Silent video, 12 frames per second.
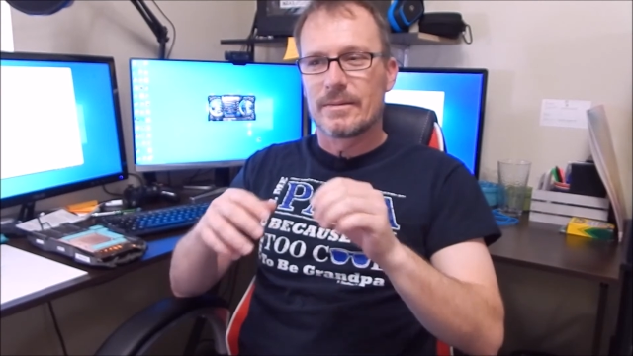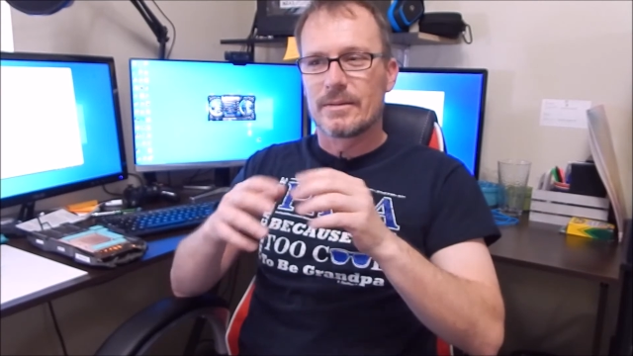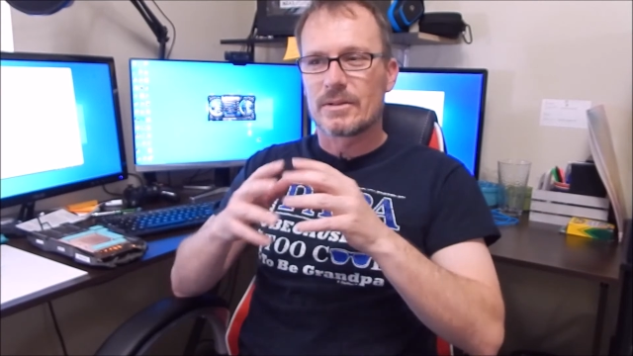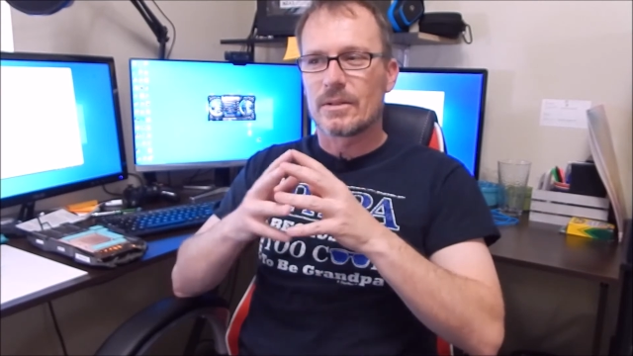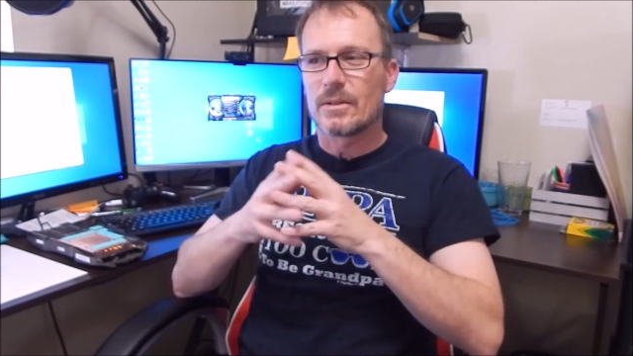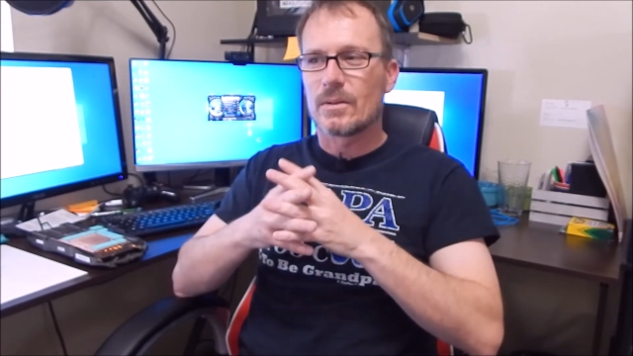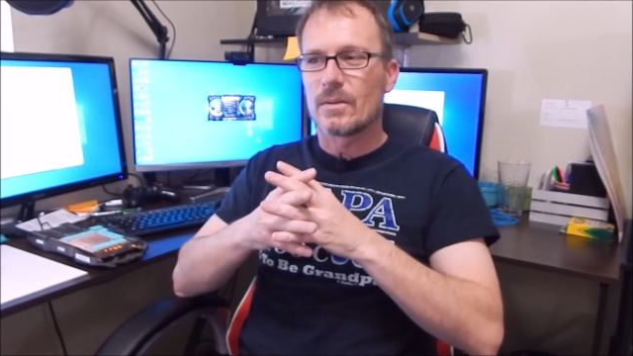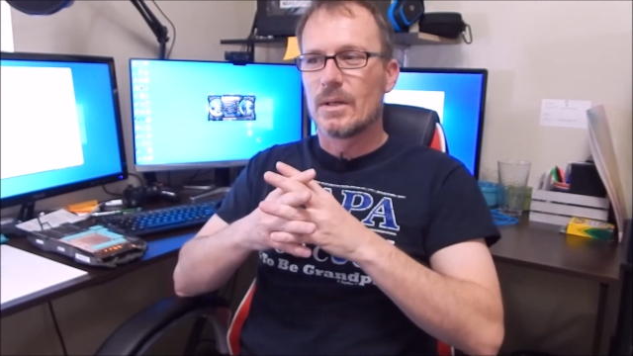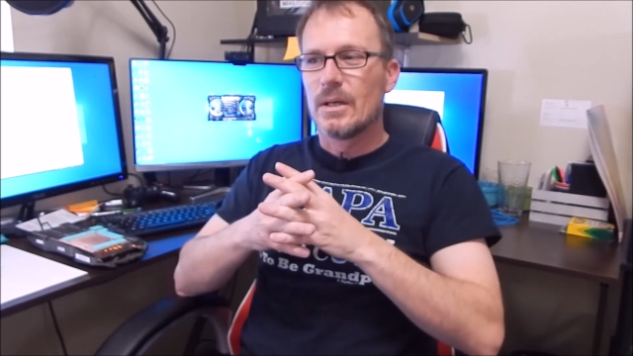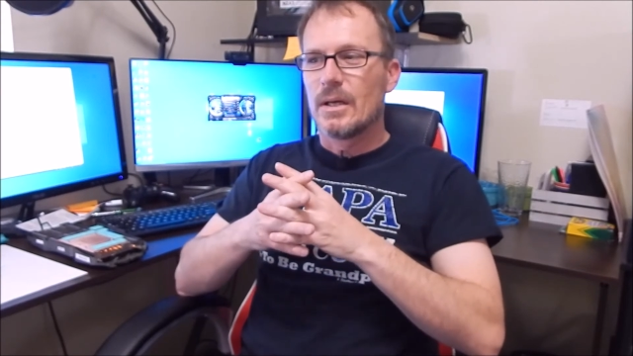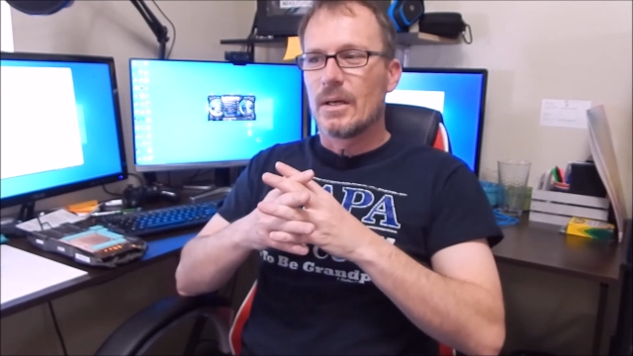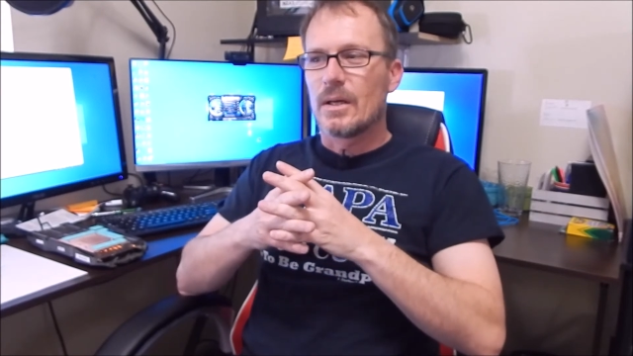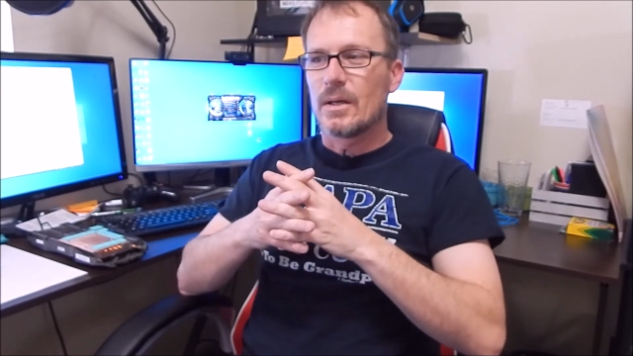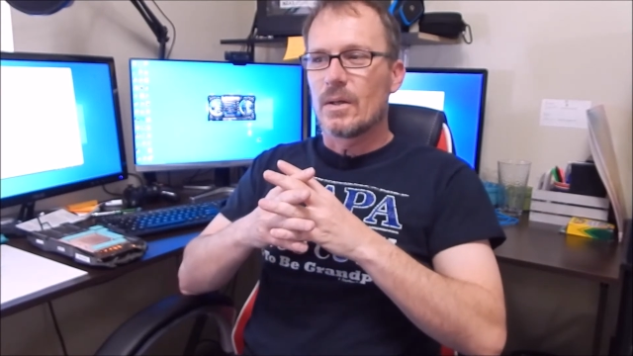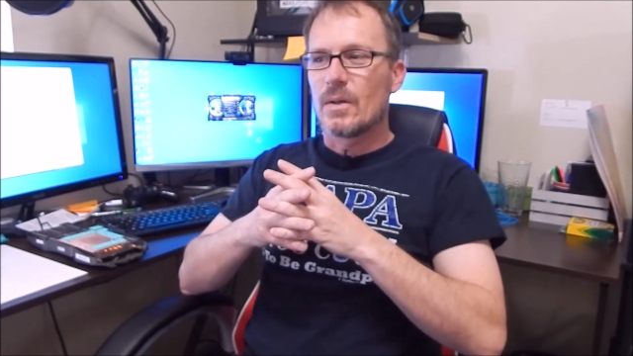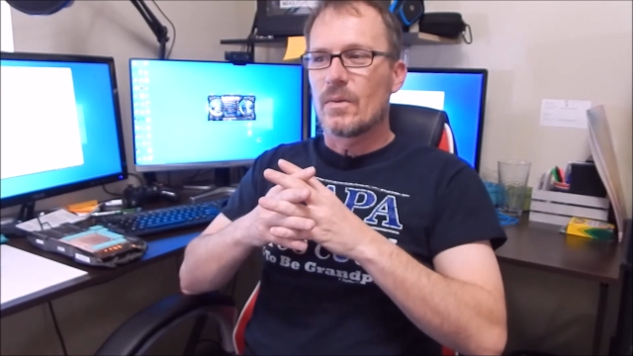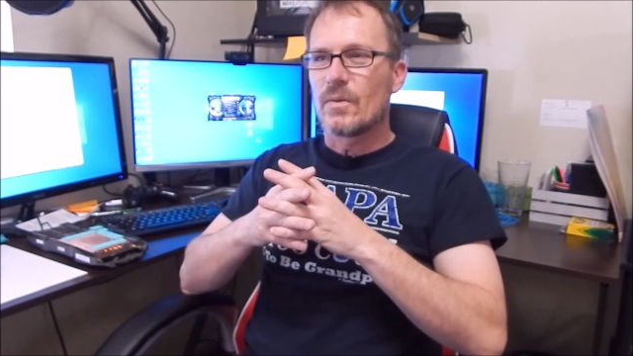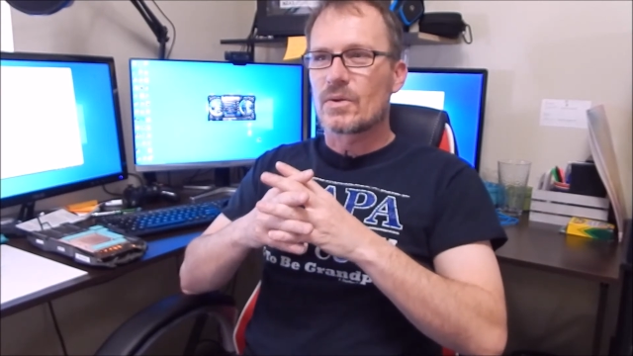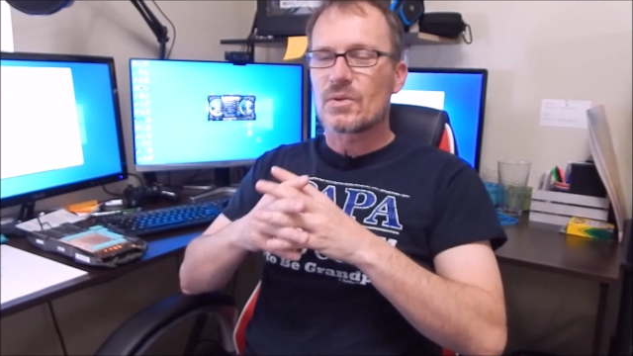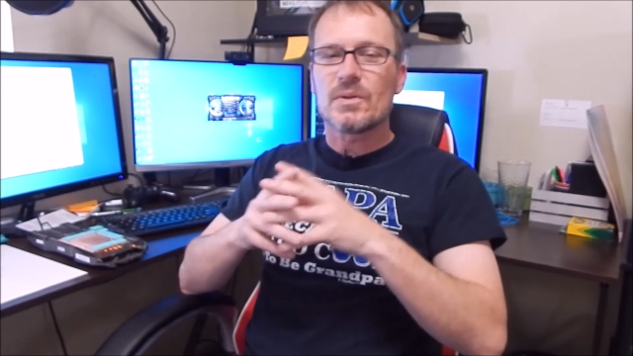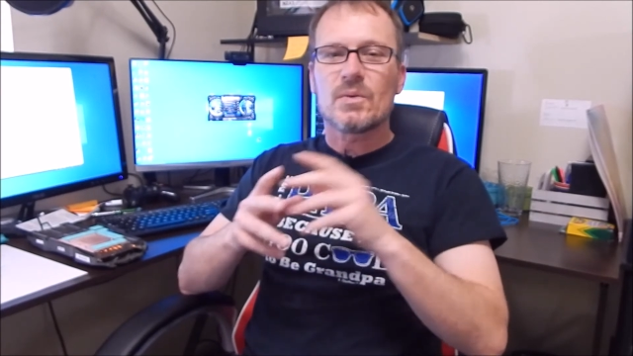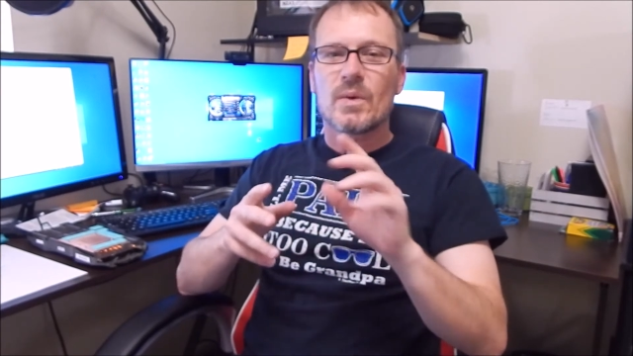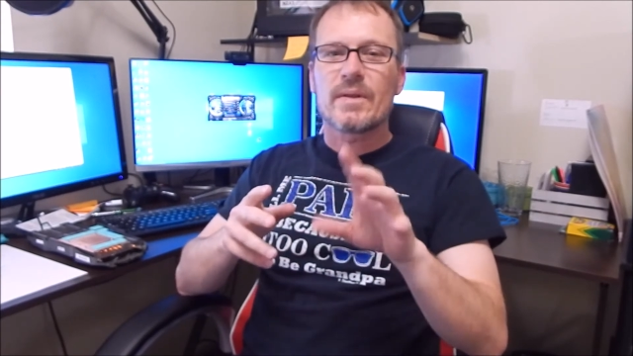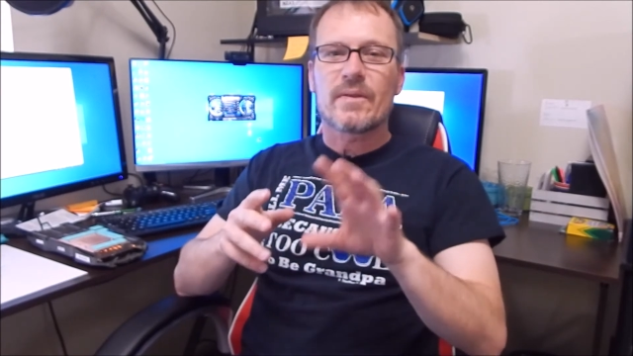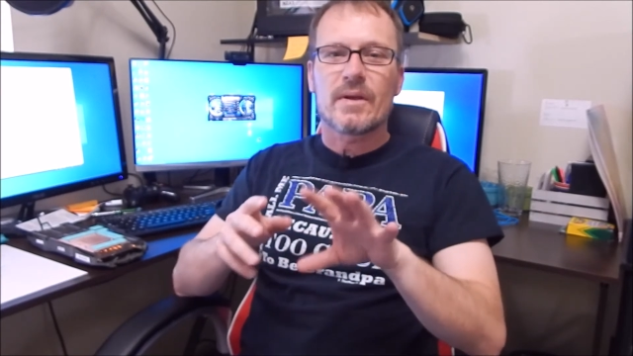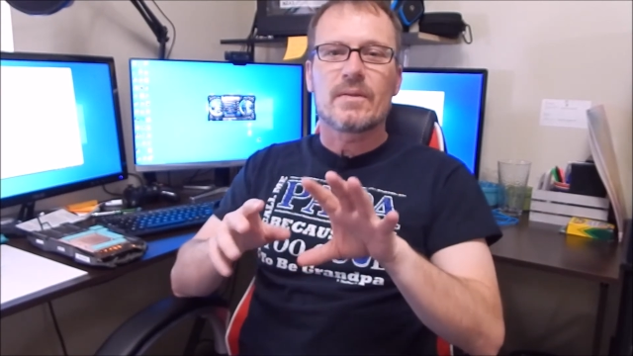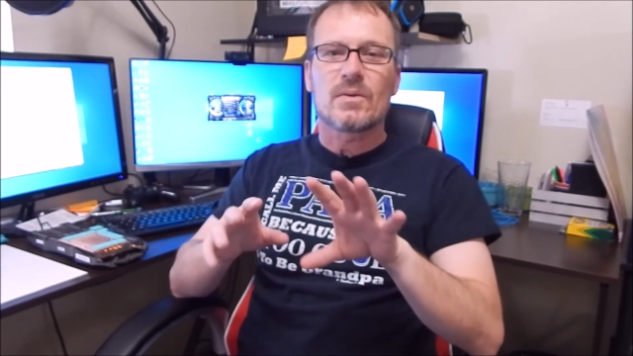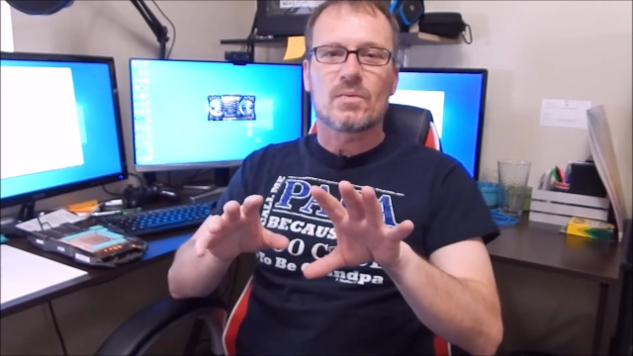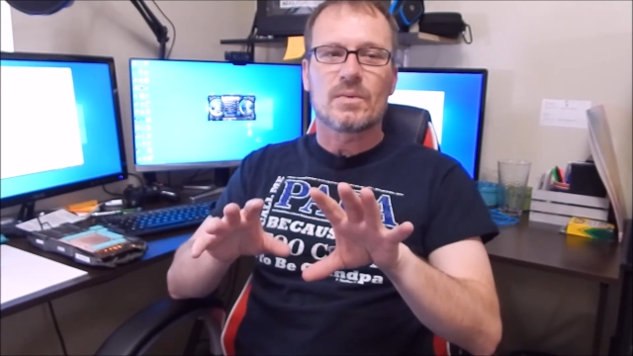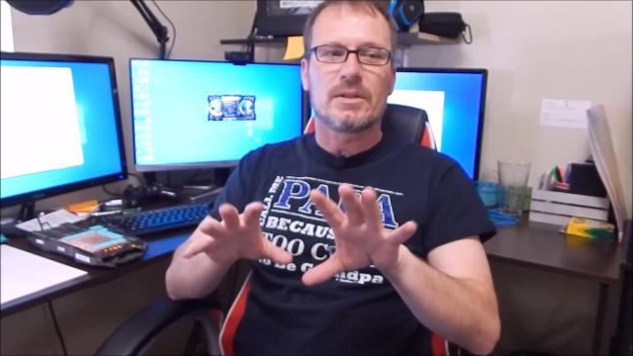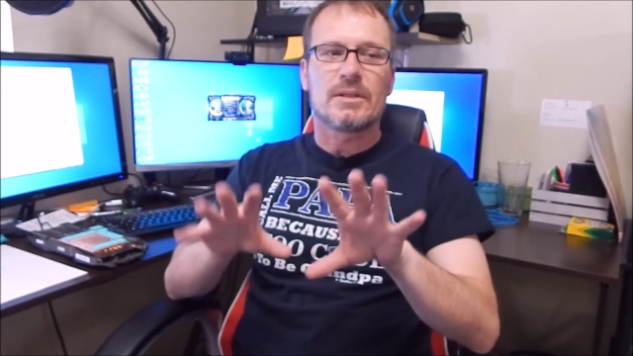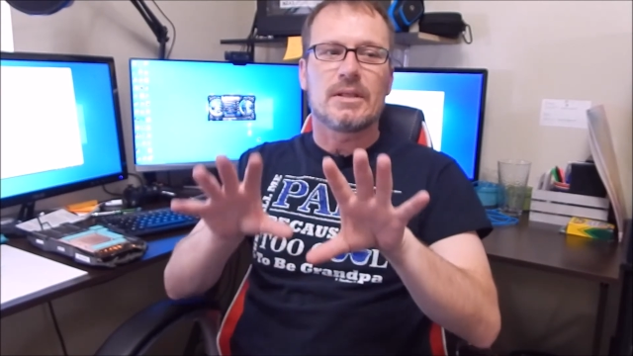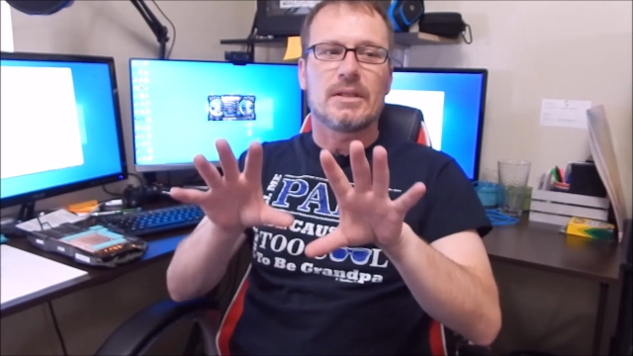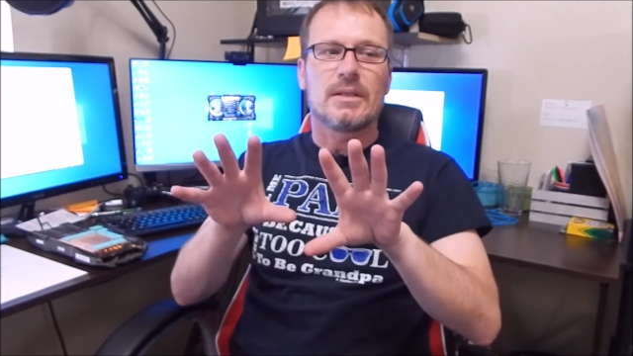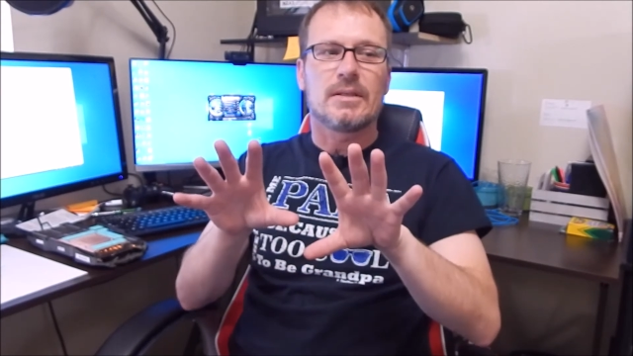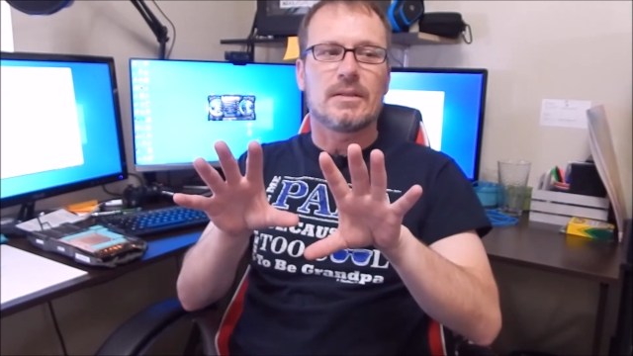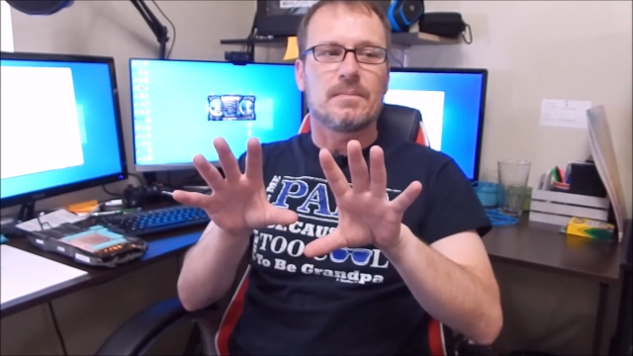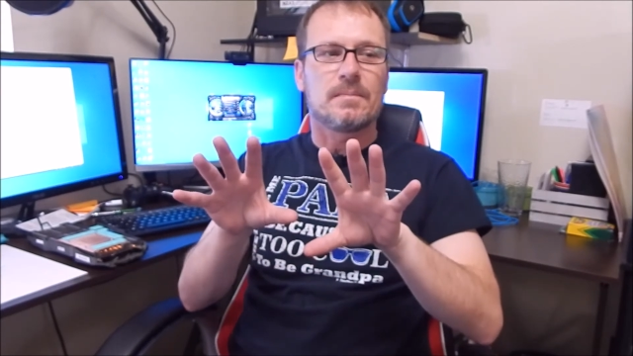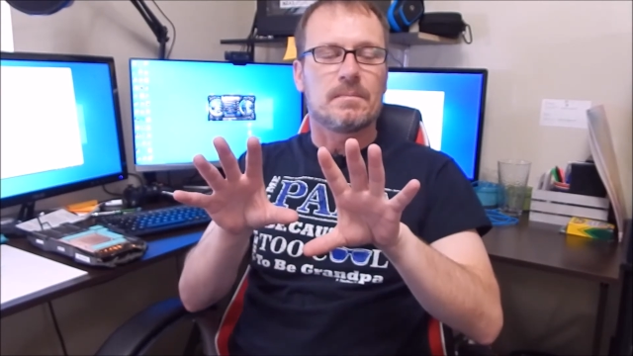So there's only one thing that really